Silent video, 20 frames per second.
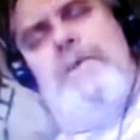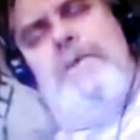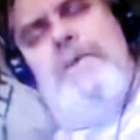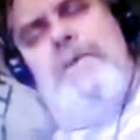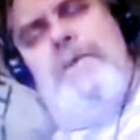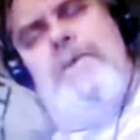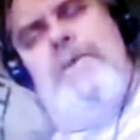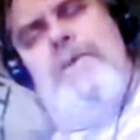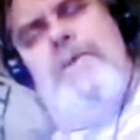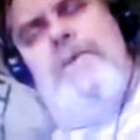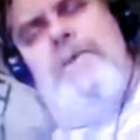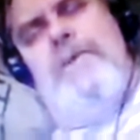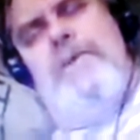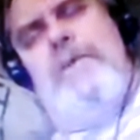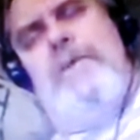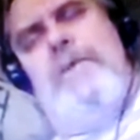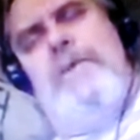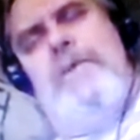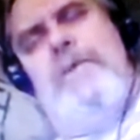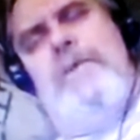is
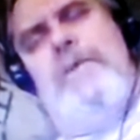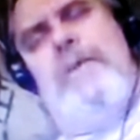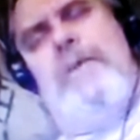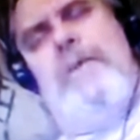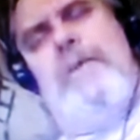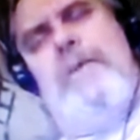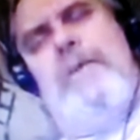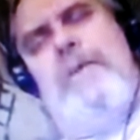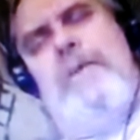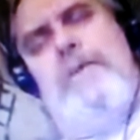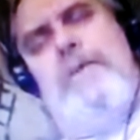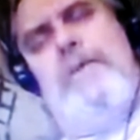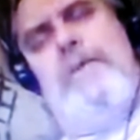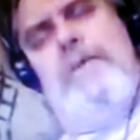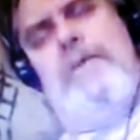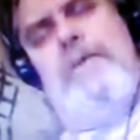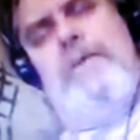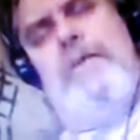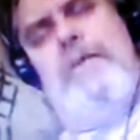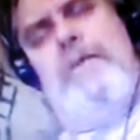lingering on
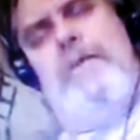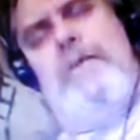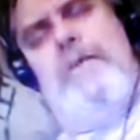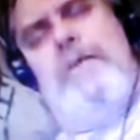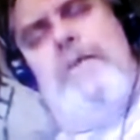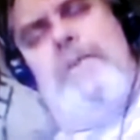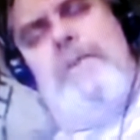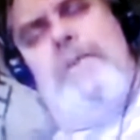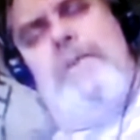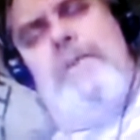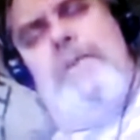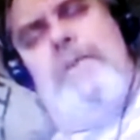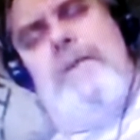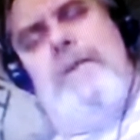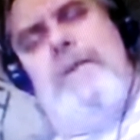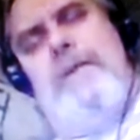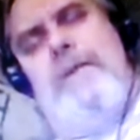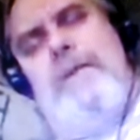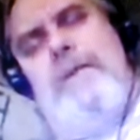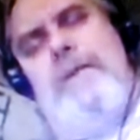the planet
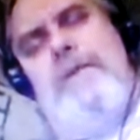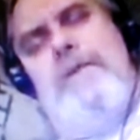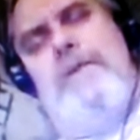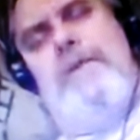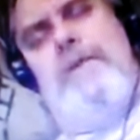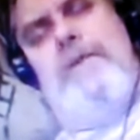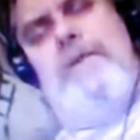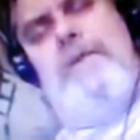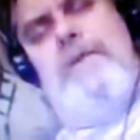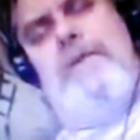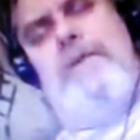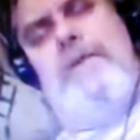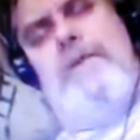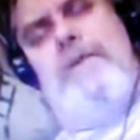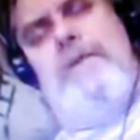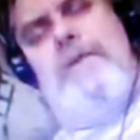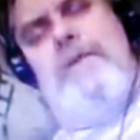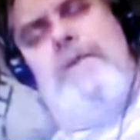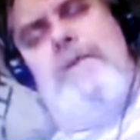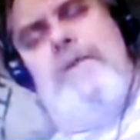now. So
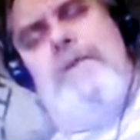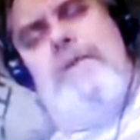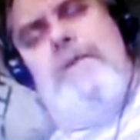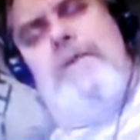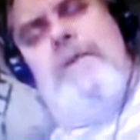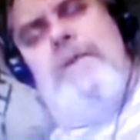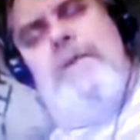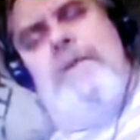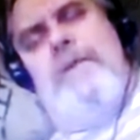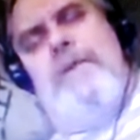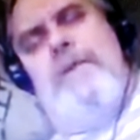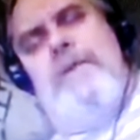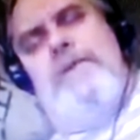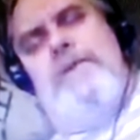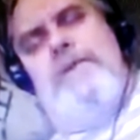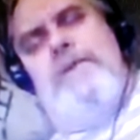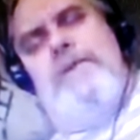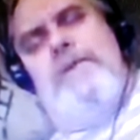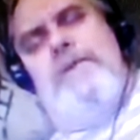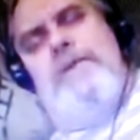
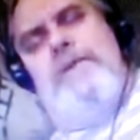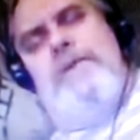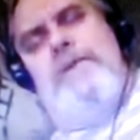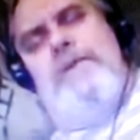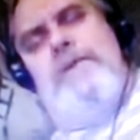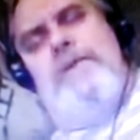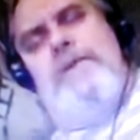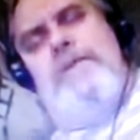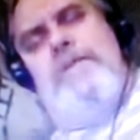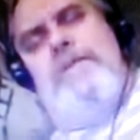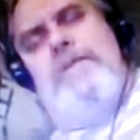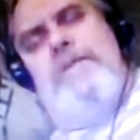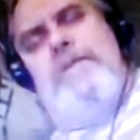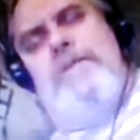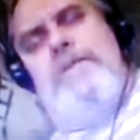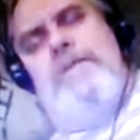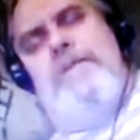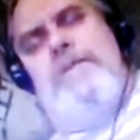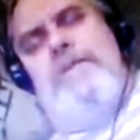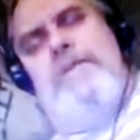she's going to
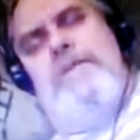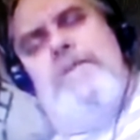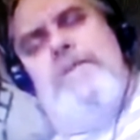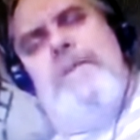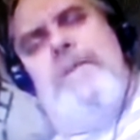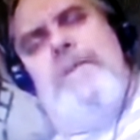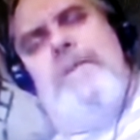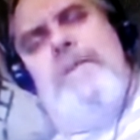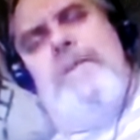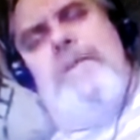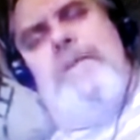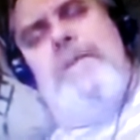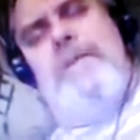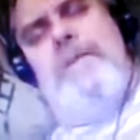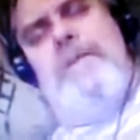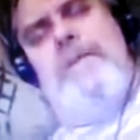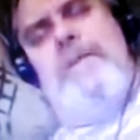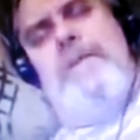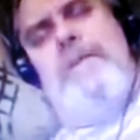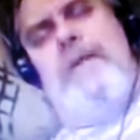give you
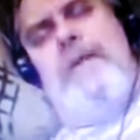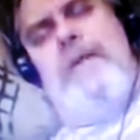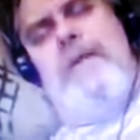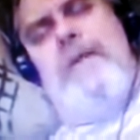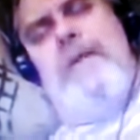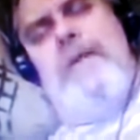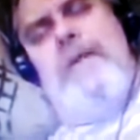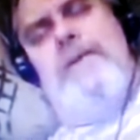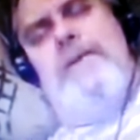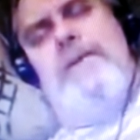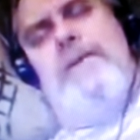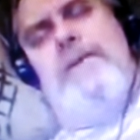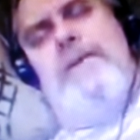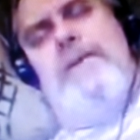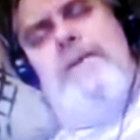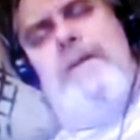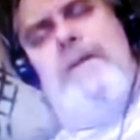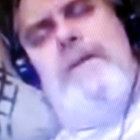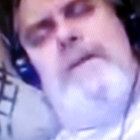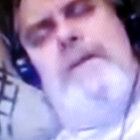guidance
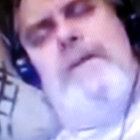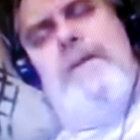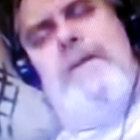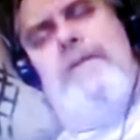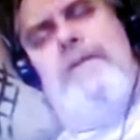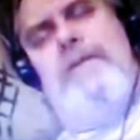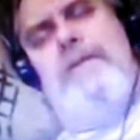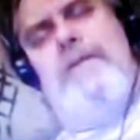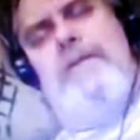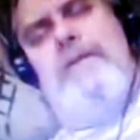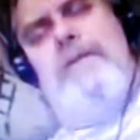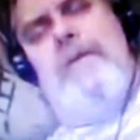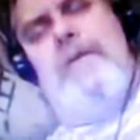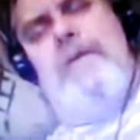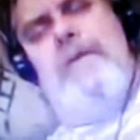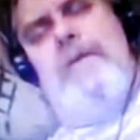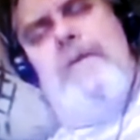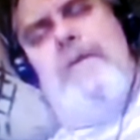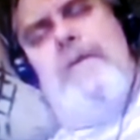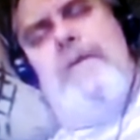for how
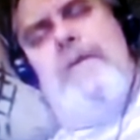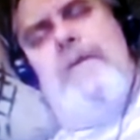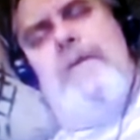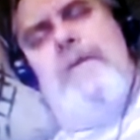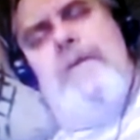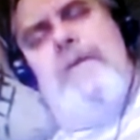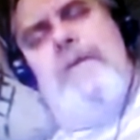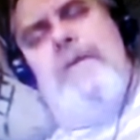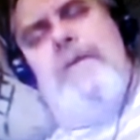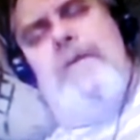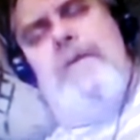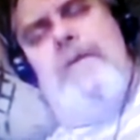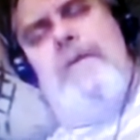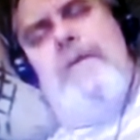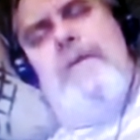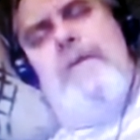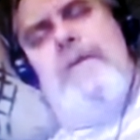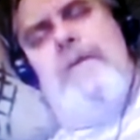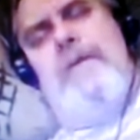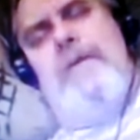to connect
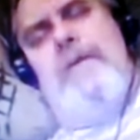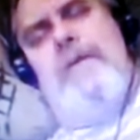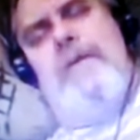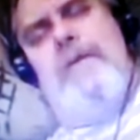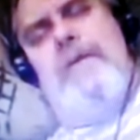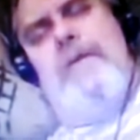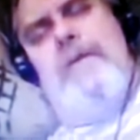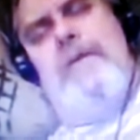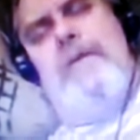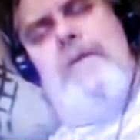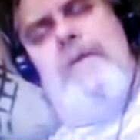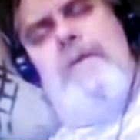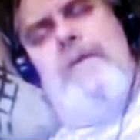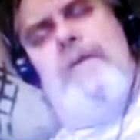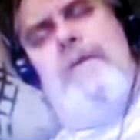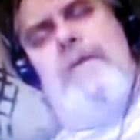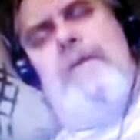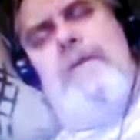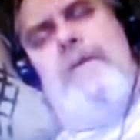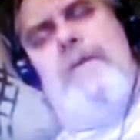later.